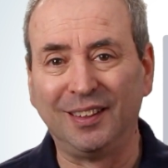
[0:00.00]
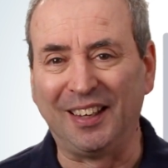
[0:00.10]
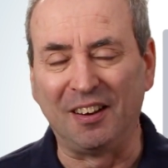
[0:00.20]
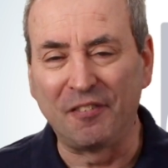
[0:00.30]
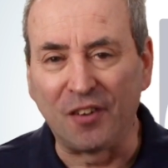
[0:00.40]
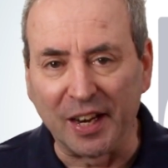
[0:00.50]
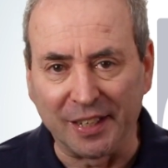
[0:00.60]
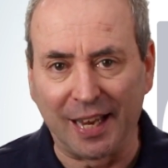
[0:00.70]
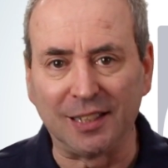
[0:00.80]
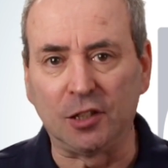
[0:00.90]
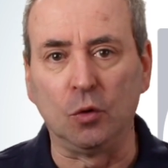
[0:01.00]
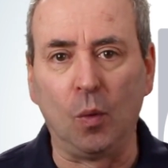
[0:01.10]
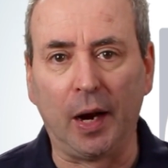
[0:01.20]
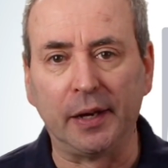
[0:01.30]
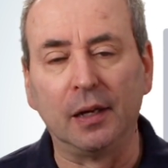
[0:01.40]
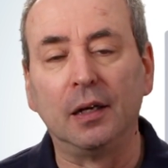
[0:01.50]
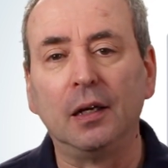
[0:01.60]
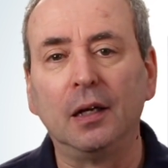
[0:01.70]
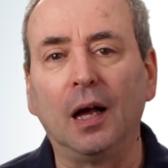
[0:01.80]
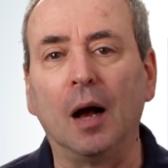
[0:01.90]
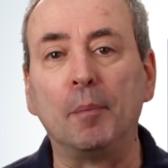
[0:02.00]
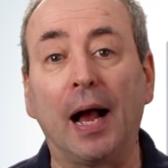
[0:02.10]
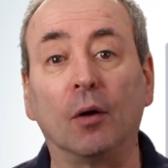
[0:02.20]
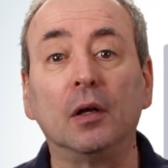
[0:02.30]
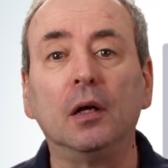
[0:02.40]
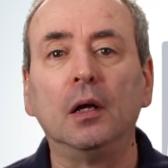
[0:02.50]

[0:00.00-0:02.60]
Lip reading: in a financial way about